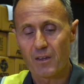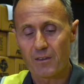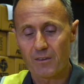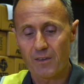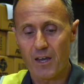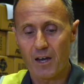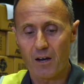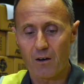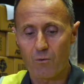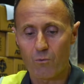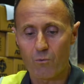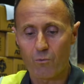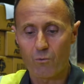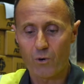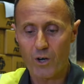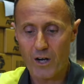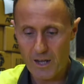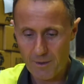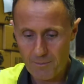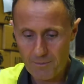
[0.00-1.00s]
Now,
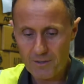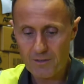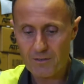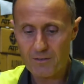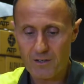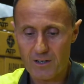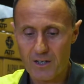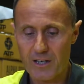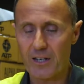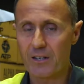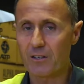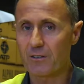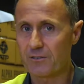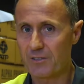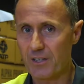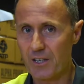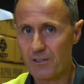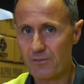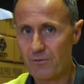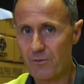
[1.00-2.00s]
what happened? I had all
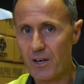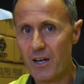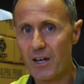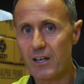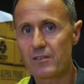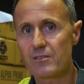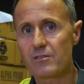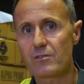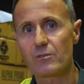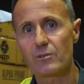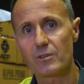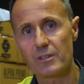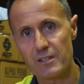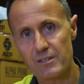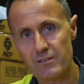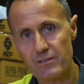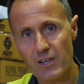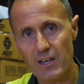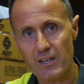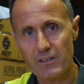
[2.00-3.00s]
these x-rays, all
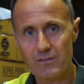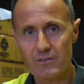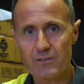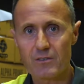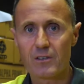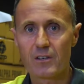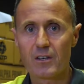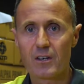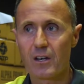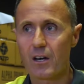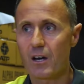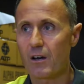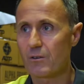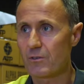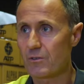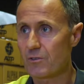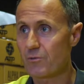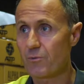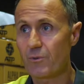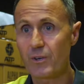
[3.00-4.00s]
these tests. I
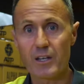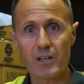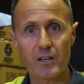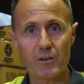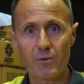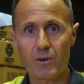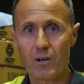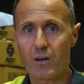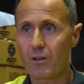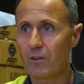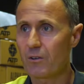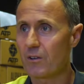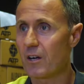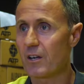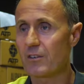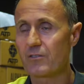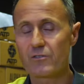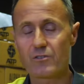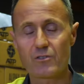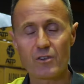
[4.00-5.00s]
was 20-year-old.
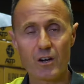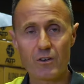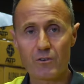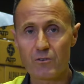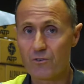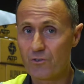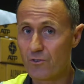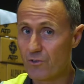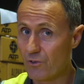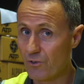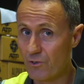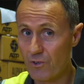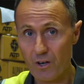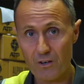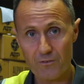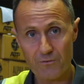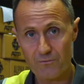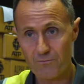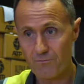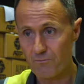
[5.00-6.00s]
I do
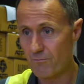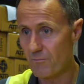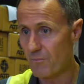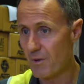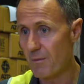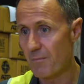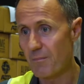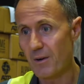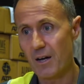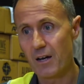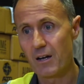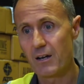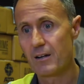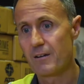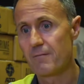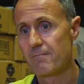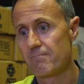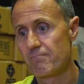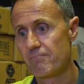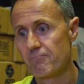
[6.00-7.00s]
not remember
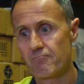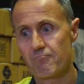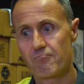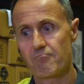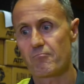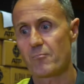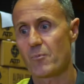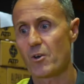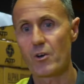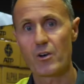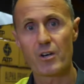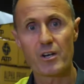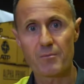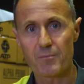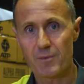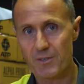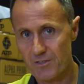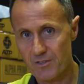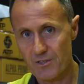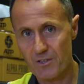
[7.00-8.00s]
hurting
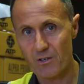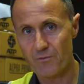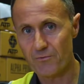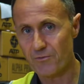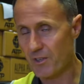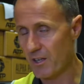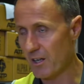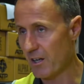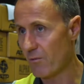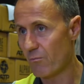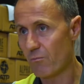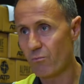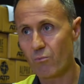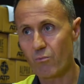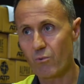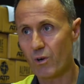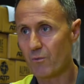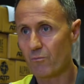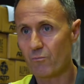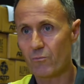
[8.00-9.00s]
myself. Don't know
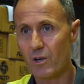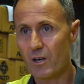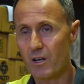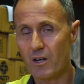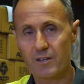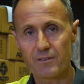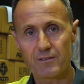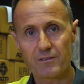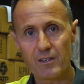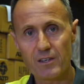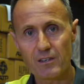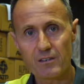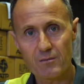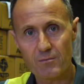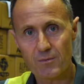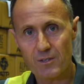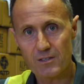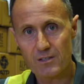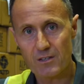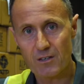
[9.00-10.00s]
what I did to
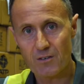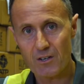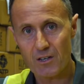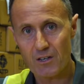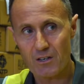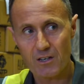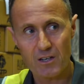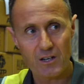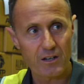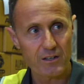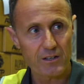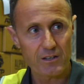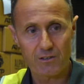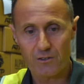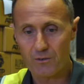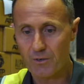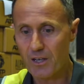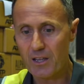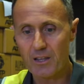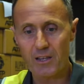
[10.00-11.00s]
myself. I didn't
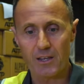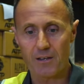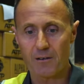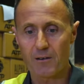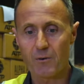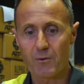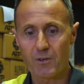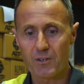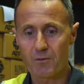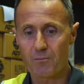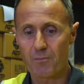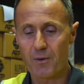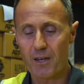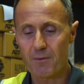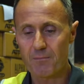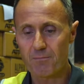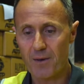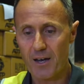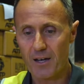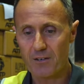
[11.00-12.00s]
do anything. I went to
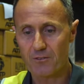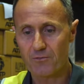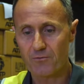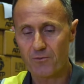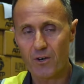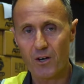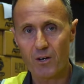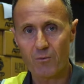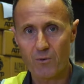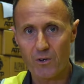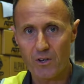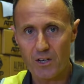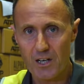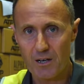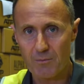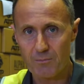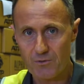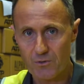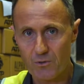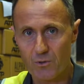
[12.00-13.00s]
bed, back was fine, woke
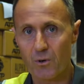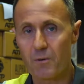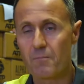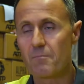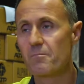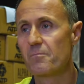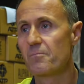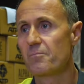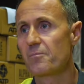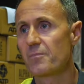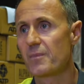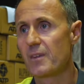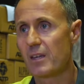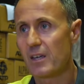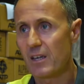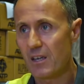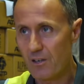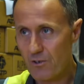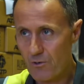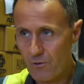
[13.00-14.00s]
up sore.
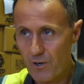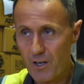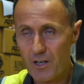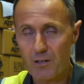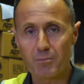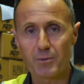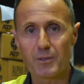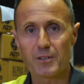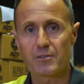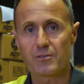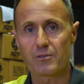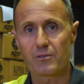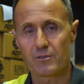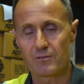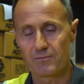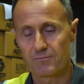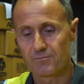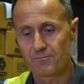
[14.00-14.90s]
Incredibly sore.